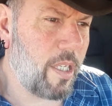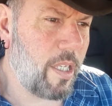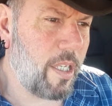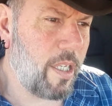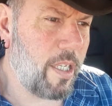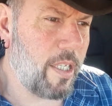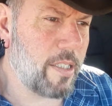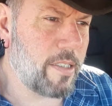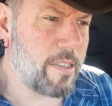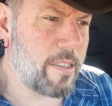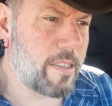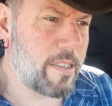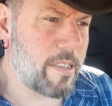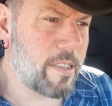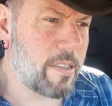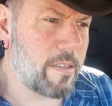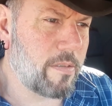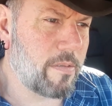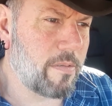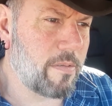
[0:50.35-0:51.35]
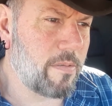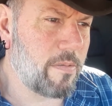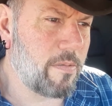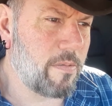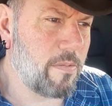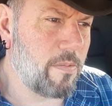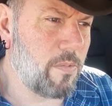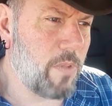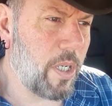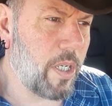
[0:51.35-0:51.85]
it's
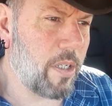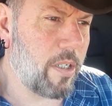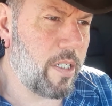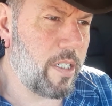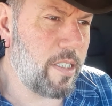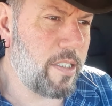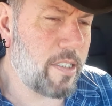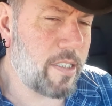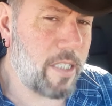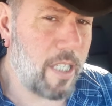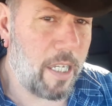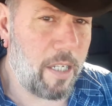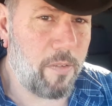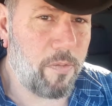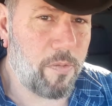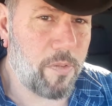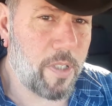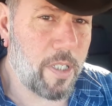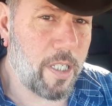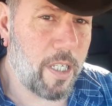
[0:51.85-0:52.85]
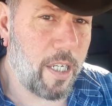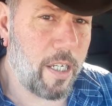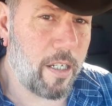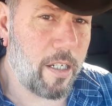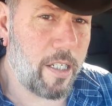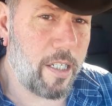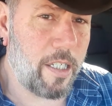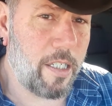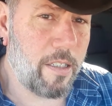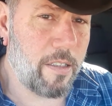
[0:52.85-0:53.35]
very safe to
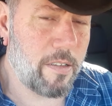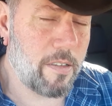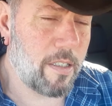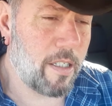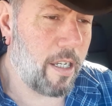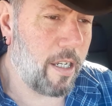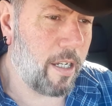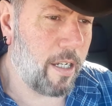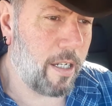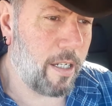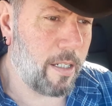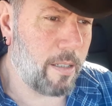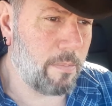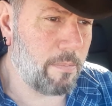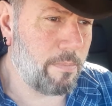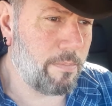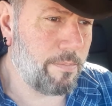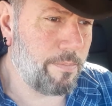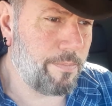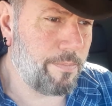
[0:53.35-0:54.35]
carry um,